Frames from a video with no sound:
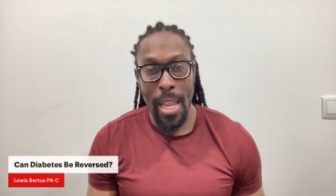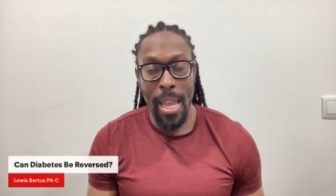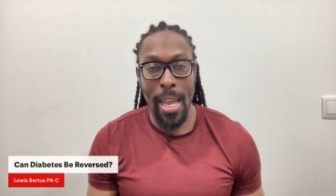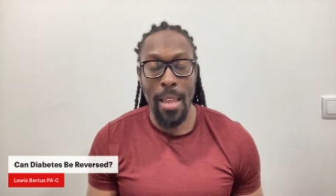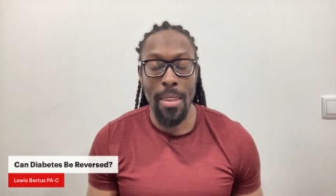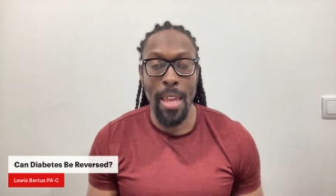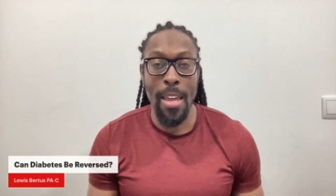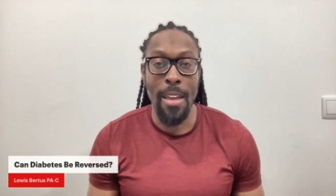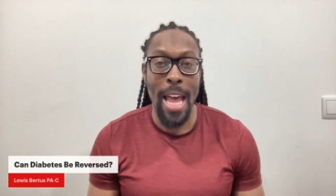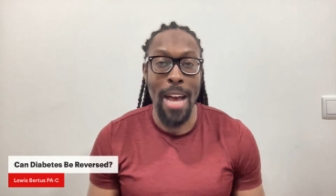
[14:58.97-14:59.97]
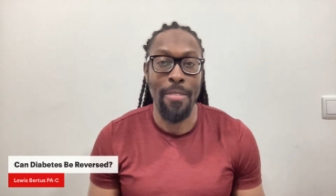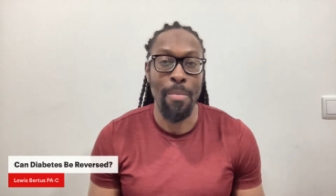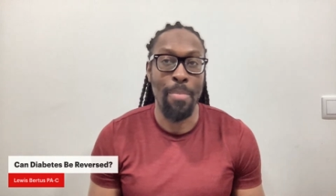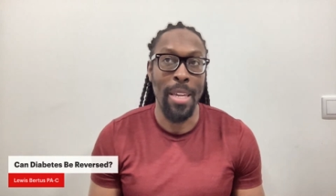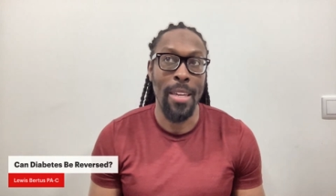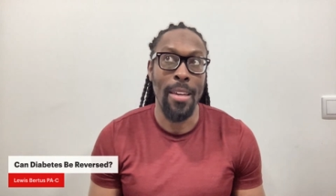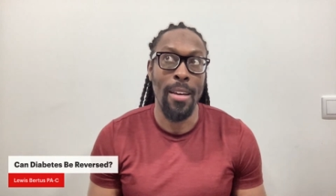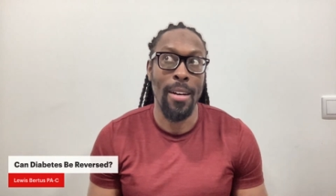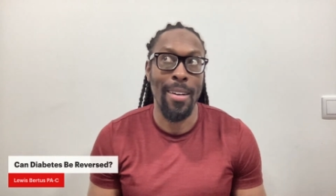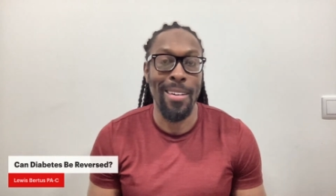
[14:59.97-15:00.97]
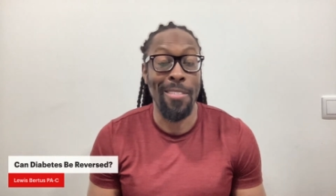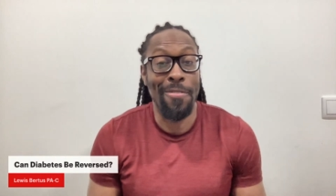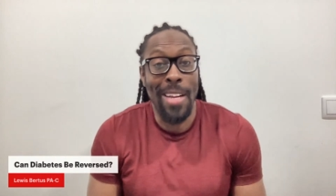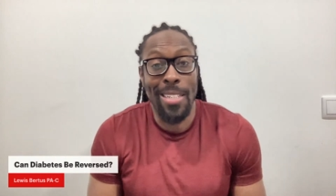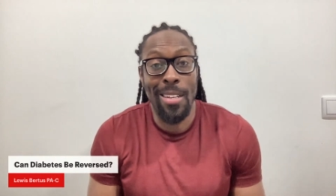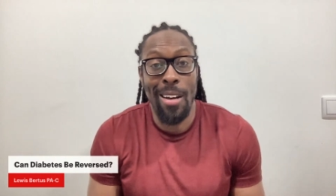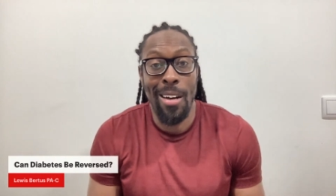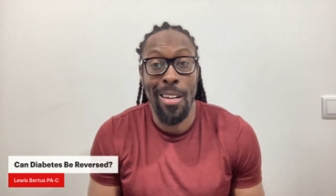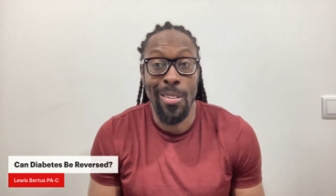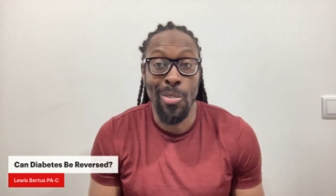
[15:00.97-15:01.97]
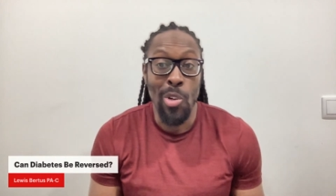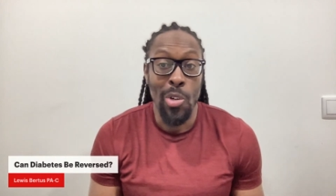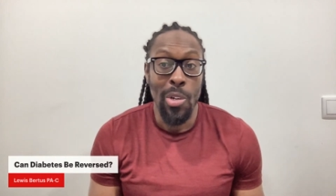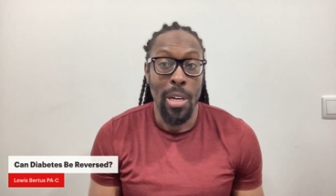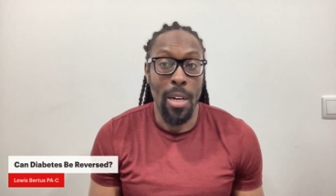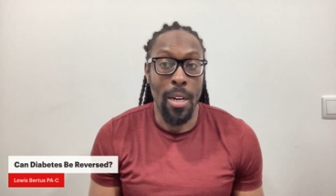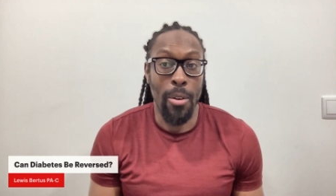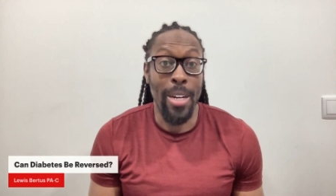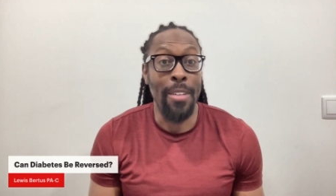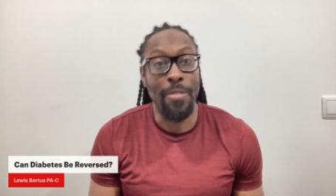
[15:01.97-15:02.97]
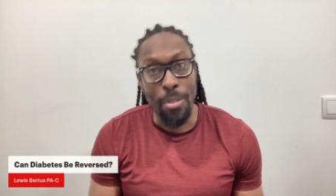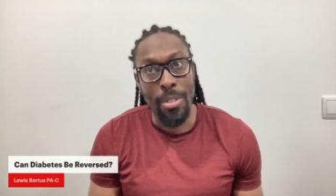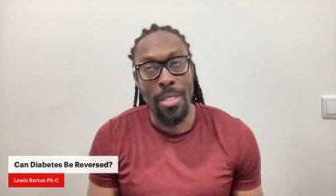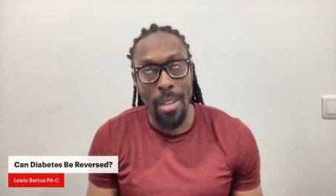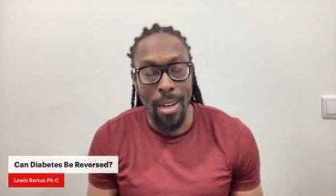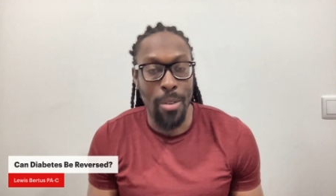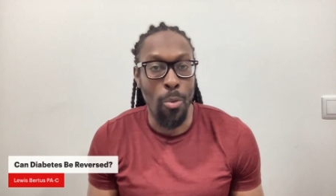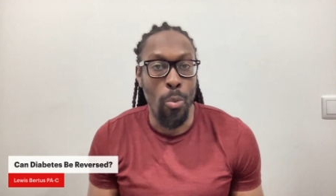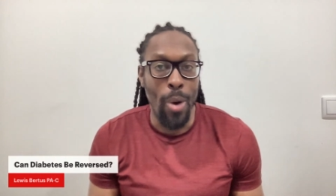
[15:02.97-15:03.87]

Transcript: and they have a big effect on or influence on